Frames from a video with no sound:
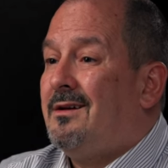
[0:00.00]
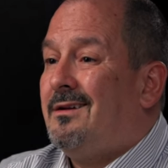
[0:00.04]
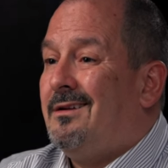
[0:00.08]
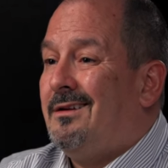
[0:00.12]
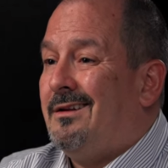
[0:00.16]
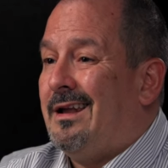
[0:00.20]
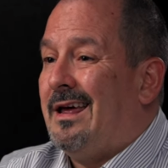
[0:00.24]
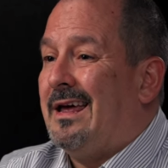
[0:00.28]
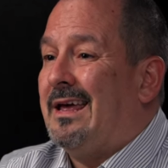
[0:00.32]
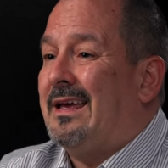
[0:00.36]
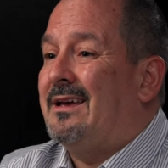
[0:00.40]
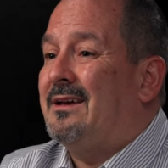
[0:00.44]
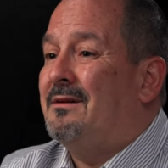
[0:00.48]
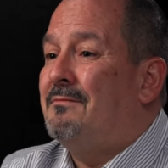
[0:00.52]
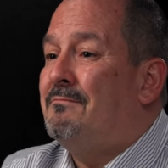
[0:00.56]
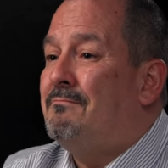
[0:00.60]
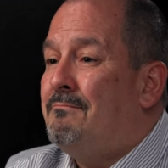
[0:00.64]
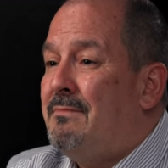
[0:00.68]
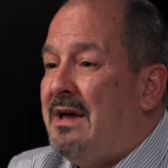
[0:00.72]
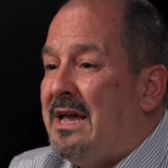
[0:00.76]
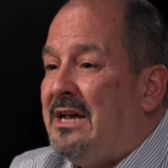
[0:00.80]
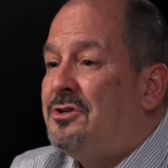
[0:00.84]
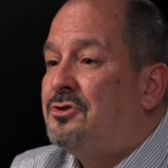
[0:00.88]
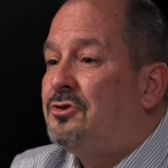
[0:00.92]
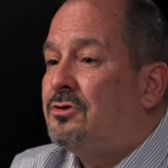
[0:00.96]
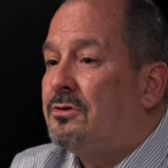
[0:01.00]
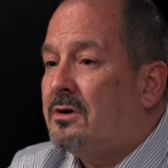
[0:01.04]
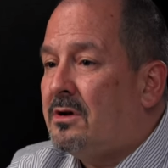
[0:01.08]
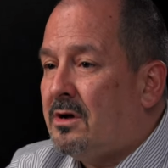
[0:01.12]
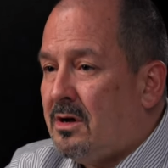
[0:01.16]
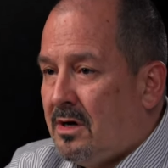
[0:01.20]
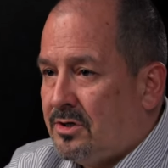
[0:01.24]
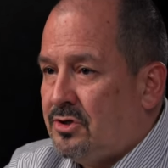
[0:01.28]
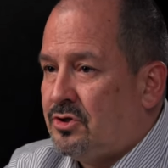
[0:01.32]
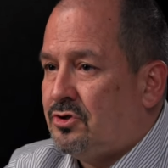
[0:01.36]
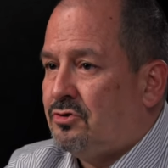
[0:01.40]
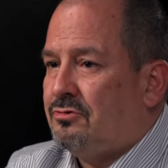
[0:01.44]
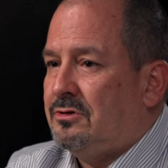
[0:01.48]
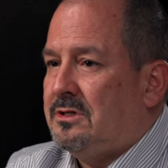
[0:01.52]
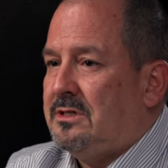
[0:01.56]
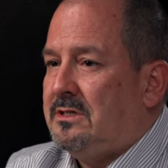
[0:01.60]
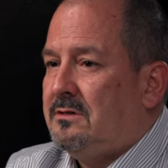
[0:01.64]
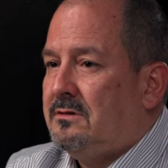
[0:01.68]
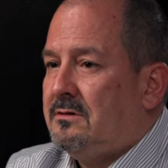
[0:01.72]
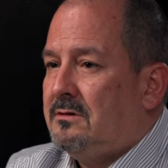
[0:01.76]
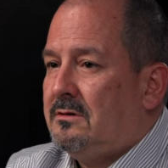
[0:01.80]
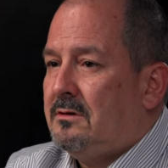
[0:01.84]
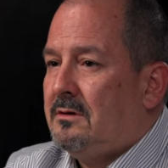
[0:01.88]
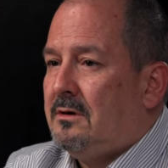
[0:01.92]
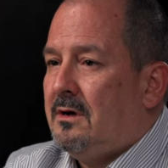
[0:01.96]
like a major country,
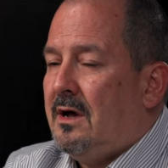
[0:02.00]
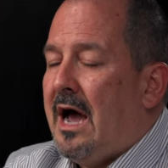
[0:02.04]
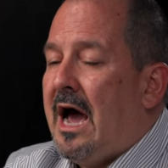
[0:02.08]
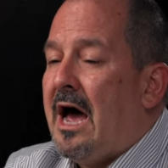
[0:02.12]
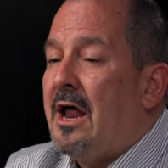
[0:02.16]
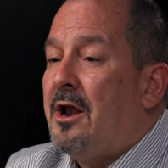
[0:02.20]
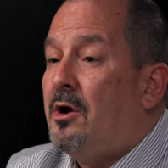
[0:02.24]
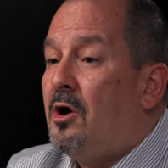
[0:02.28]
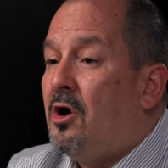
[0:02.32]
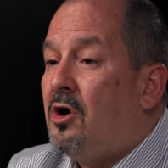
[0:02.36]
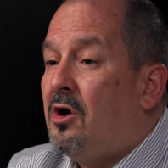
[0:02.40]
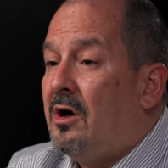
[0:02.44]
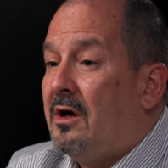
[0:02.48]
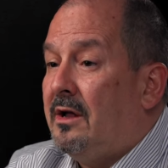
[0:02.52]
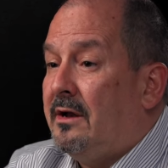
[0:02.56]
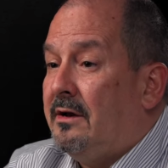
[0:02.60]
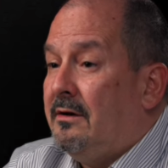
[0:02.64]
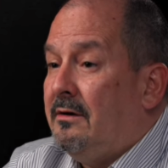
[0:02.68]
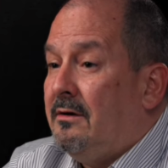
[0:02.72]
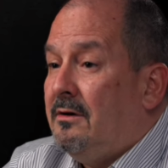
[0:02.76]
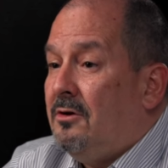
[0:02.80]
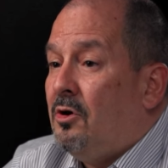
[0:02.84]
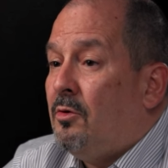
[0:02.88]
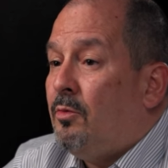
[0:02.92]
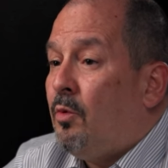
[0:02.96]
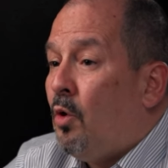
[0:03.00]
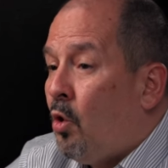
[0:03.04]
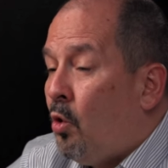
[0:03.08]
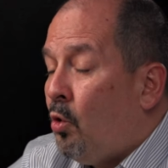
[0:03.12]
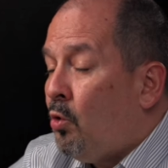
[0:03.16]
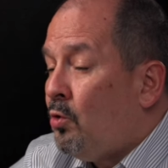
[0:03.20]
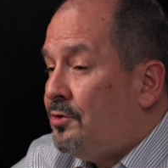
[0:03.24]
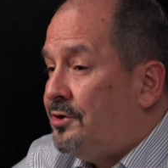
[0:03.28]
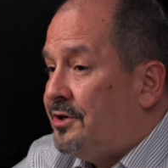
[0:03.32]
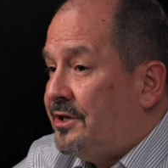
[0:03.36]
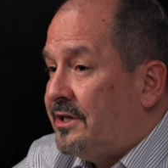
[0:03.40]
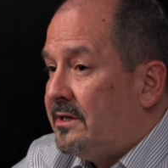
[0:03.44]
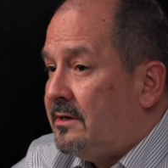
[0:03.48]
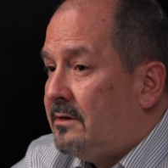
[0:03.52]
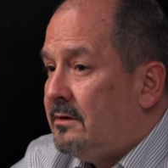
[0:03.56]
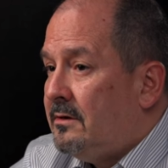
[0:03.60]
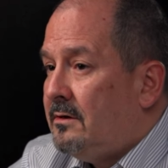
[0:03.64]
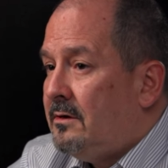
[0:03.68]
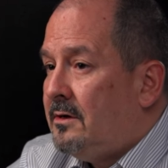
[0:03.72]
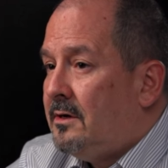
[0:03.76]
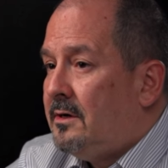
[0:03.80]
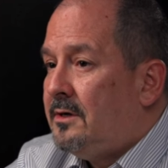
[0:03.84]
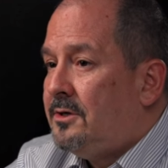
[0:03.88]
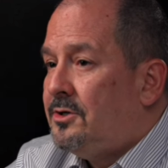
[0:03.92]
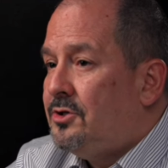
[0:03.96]
and on upholding
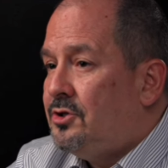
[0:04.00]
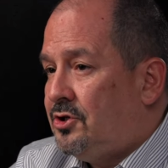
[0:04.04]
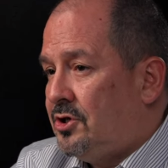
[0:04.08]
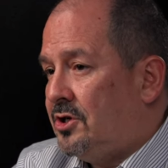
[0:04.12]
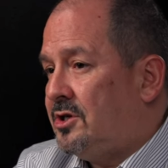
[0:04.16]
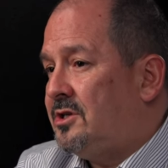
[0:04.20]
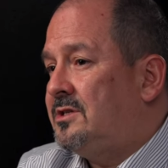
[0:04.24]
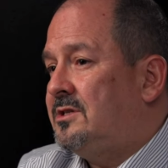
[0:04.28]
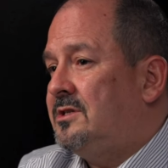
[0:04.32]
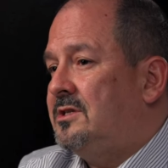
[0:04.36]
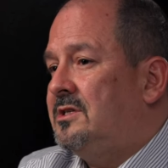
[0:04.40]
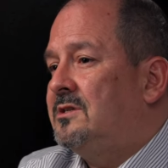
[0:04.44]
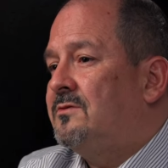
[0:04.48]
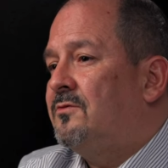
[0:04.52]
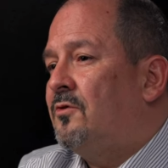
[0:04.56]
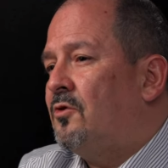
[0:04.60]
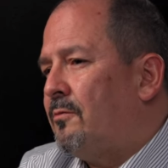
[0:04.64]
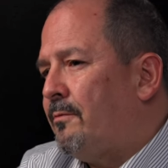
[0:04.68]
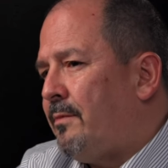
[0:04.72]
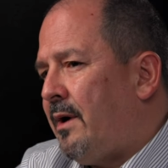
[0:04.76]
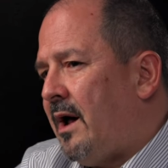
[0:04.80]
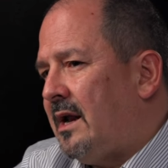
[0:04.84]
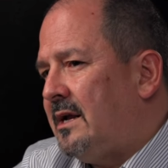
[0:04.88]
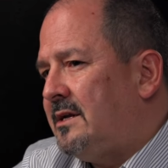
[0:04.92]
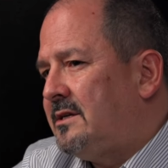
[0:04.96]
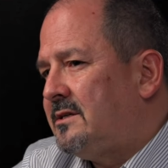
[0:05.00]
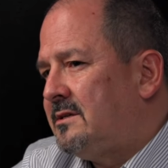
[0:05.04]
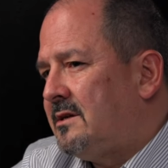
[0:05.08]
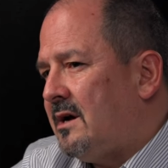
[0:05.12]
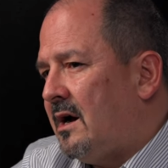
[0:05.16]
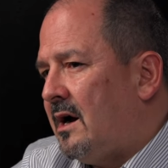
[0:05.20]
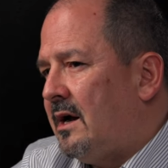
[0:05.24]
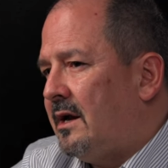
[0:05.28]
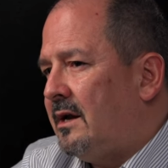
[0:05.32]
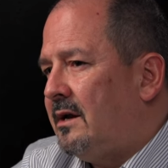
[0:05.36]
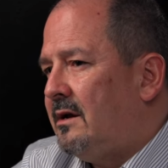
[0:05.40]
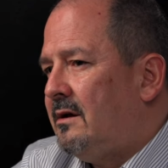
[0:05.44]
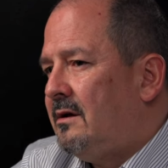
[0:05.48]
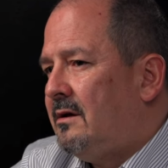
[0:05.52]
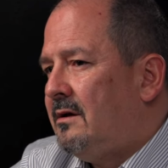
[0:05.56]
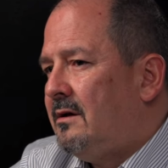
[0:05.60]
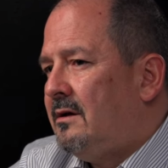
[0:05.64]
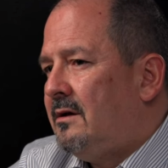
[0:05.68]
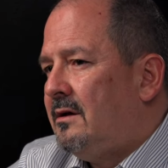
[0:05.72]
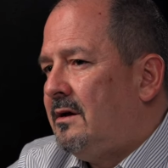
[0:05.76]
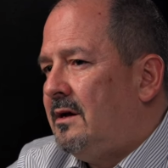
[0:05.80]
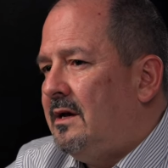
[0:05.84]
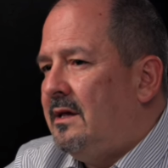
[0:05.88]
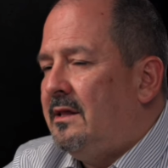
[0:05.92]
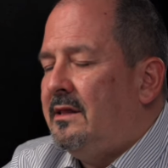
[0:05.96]
justice for Palestine
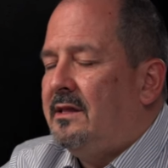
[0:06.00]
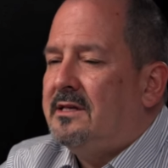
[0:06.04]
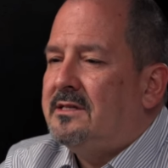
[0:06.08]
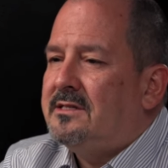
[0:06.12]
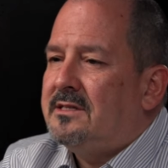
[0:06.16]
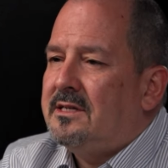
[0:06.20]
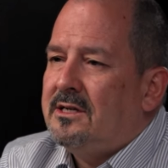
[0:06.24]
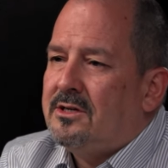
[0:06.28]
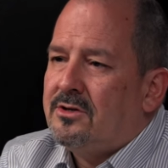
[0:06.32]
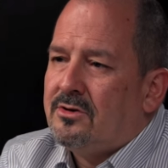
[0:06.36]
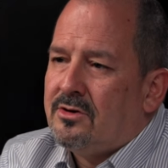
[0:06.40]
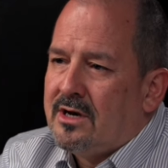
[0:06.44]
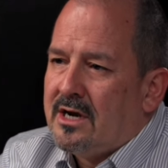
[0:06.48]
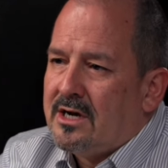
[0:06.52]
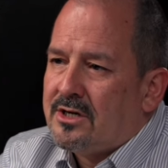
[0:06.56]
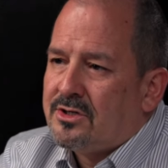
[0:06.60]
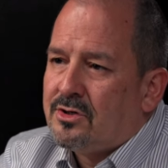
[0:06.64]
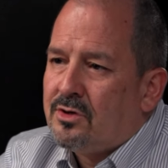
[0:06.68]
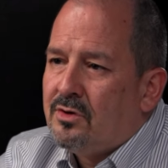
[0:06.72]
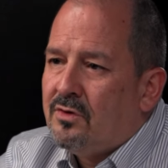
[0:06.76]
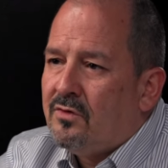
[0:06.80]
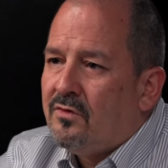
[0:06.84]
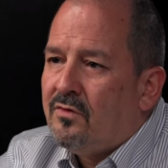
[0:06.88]
in these international